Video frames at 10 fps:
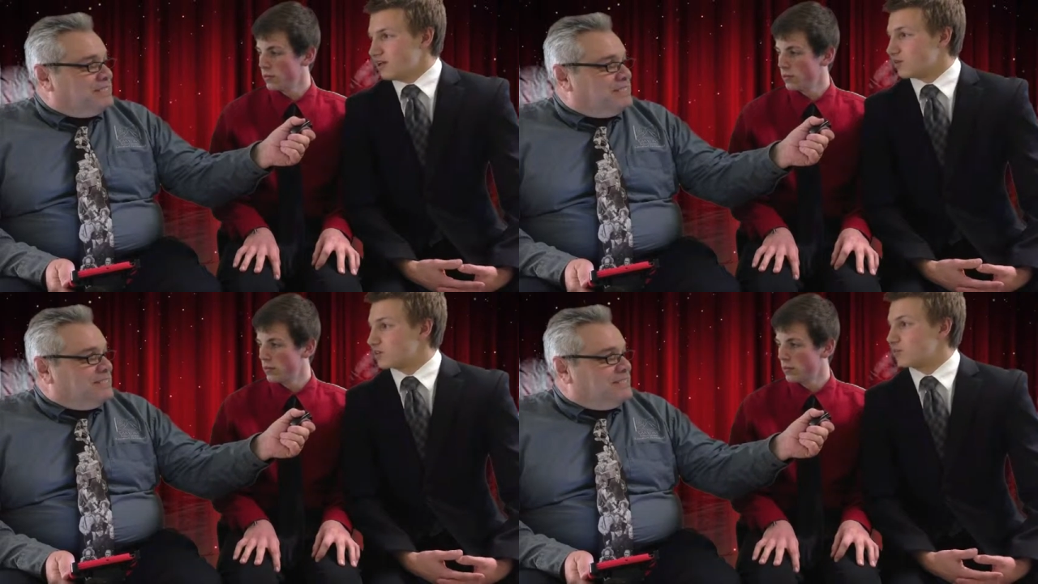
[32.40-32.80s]

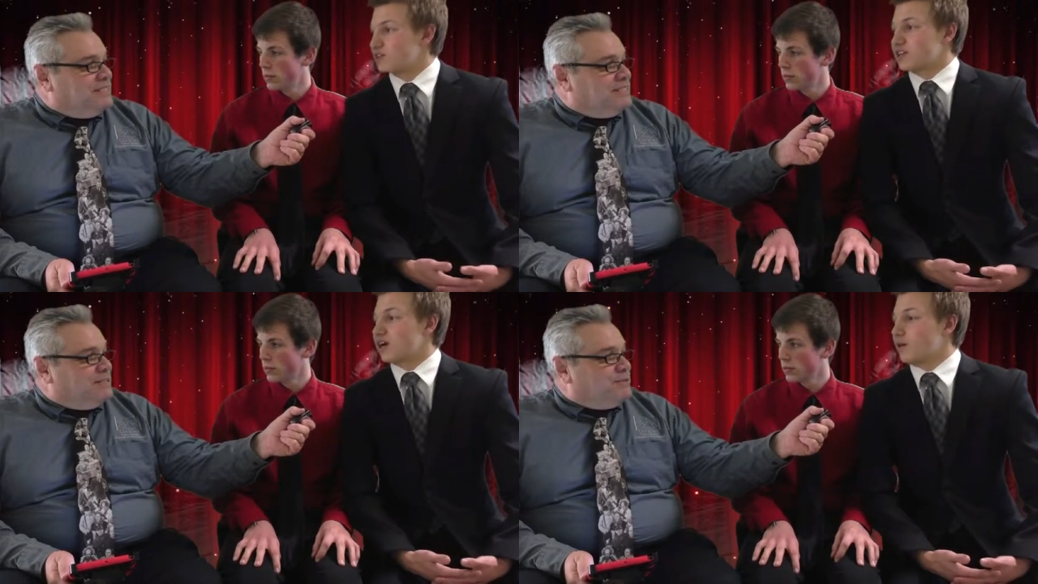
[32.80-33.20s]
Speaker 1: you know someone's
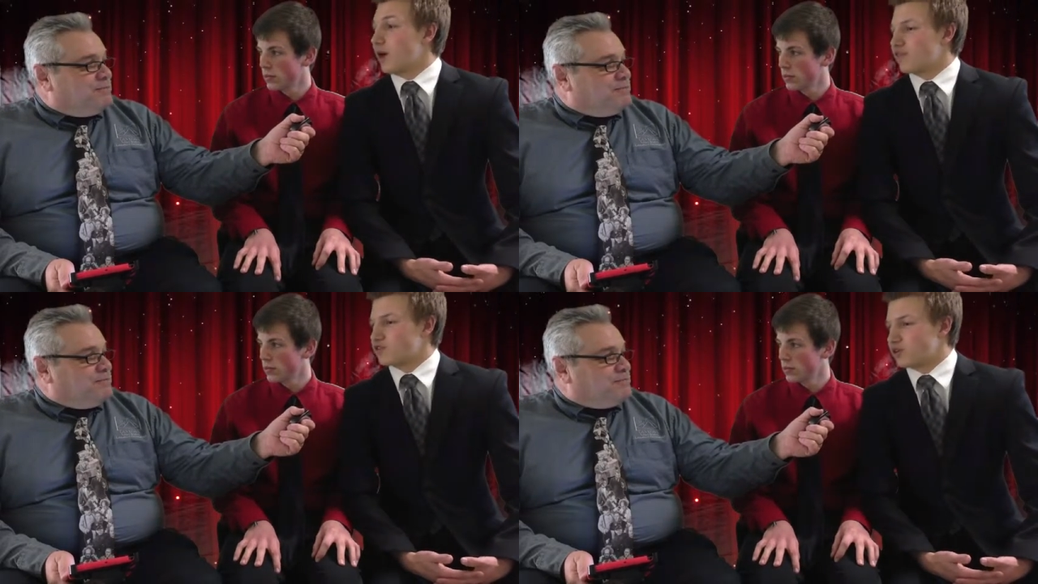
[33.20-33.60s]
going to come
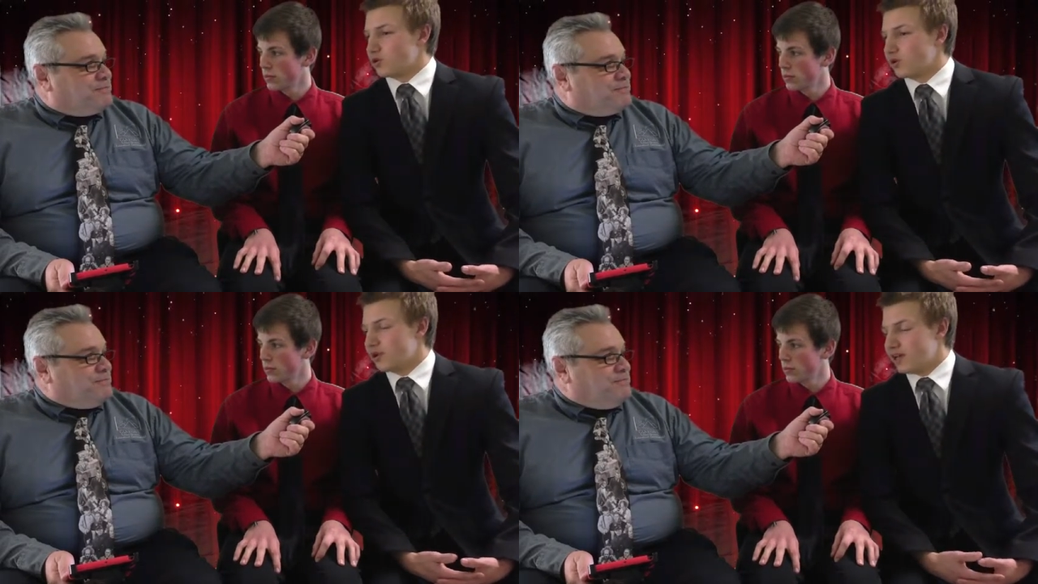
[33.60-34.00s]
after
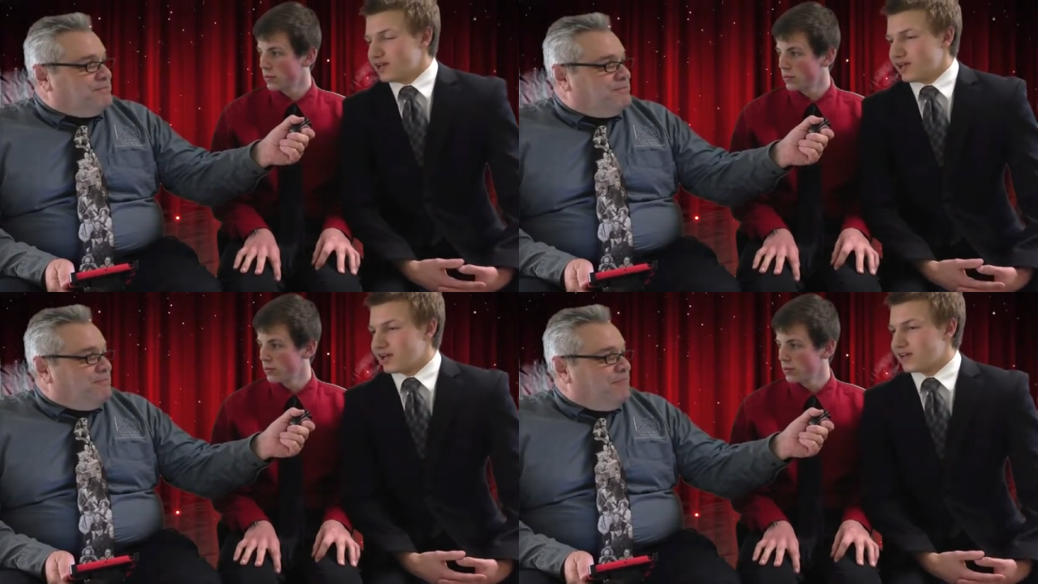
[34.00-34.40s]
you."
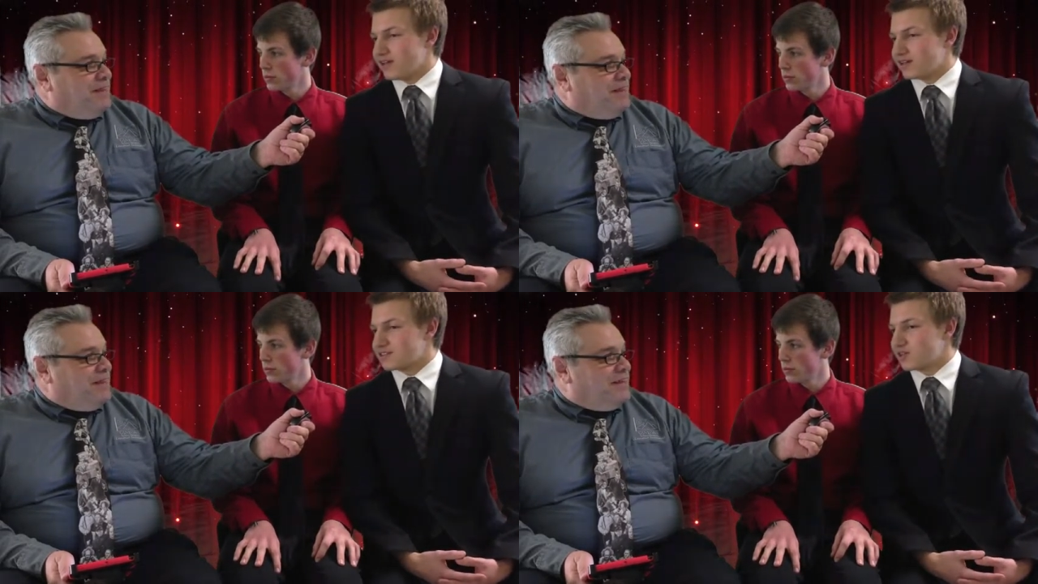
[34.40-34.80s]

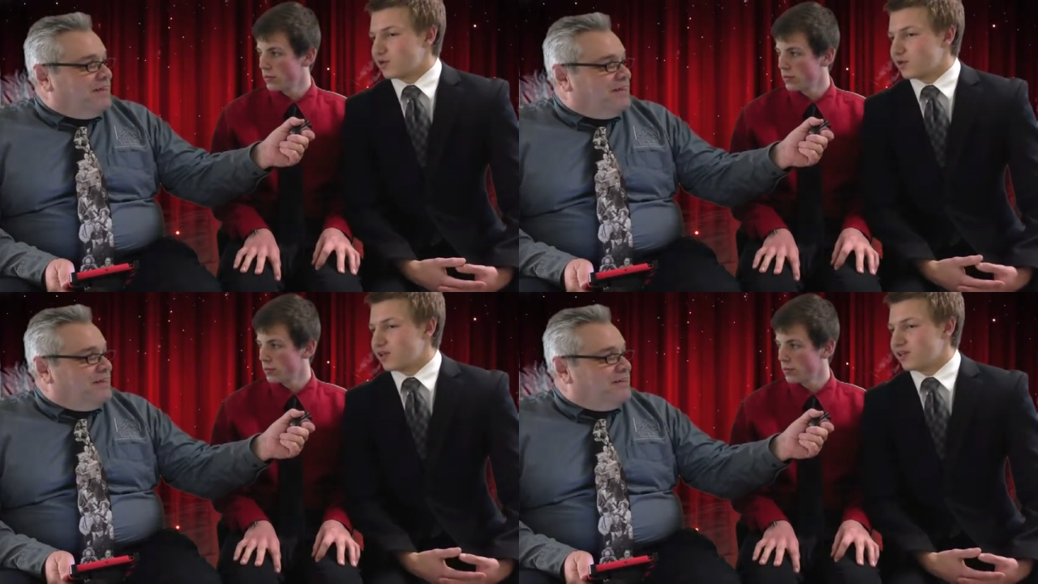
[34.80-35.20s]
And
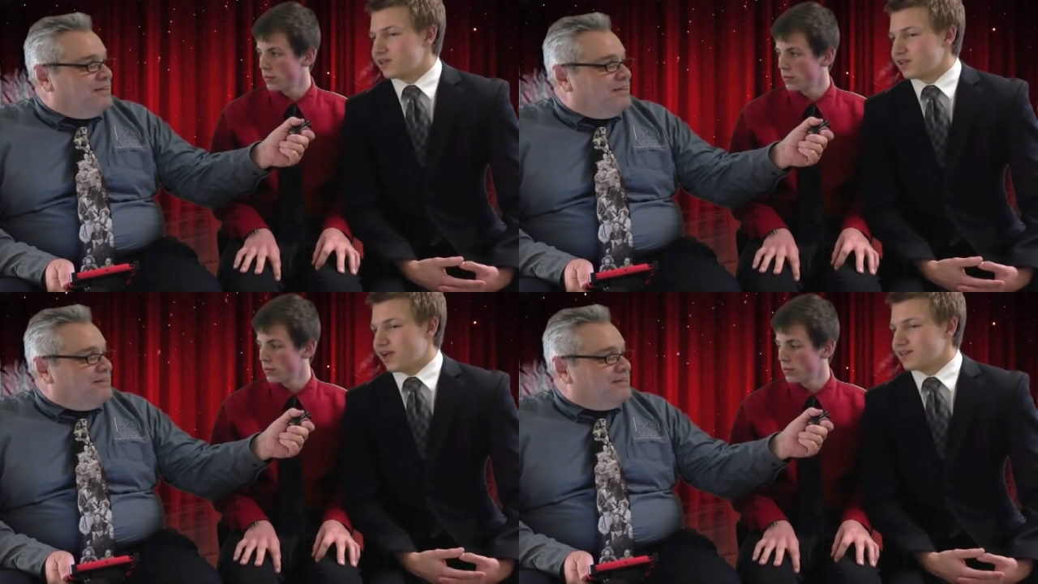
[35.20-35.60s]
so
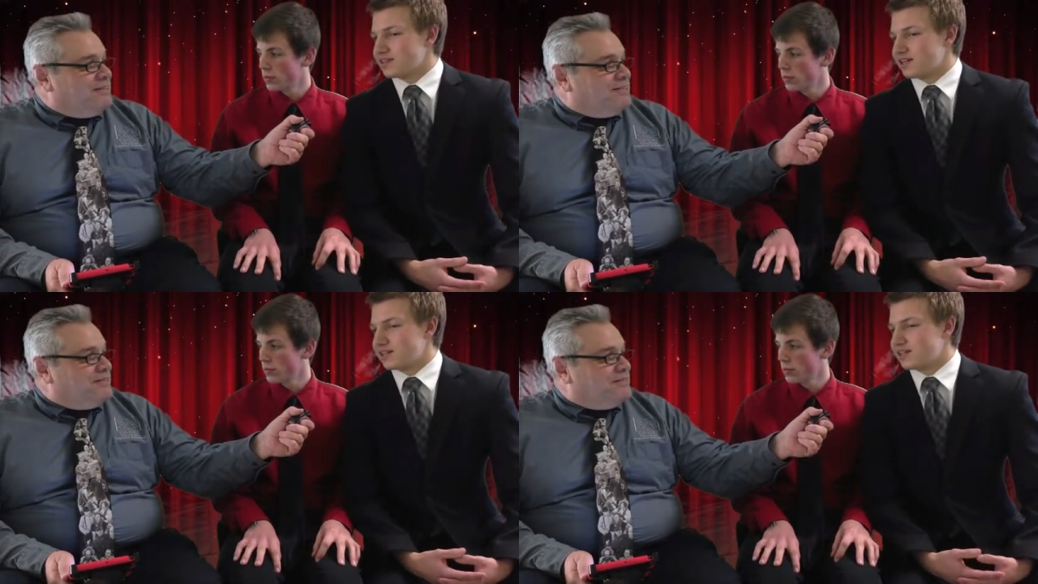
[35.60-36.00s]
we had
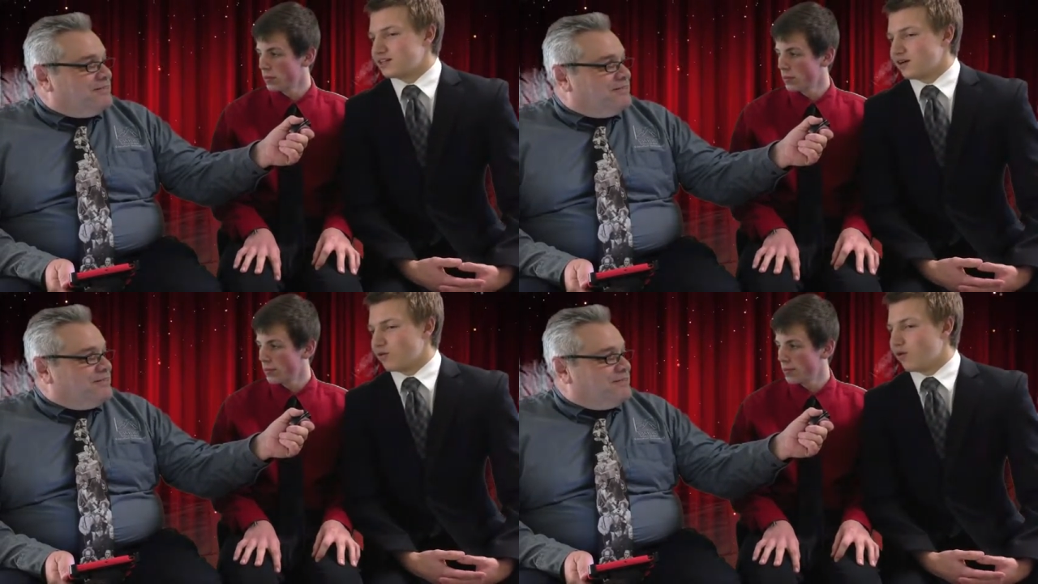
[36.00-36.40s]
this
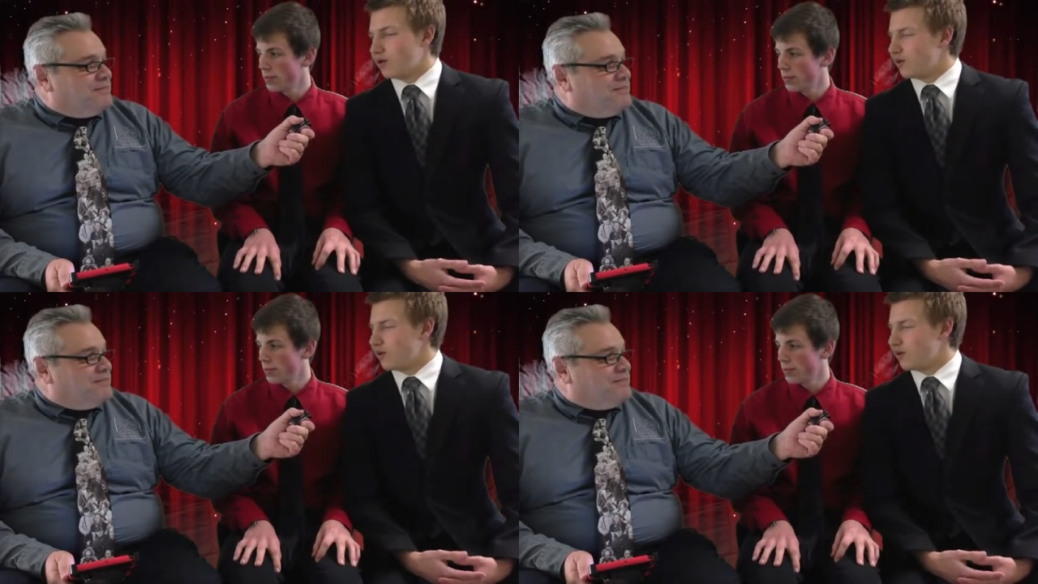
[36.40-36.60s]
idea, well,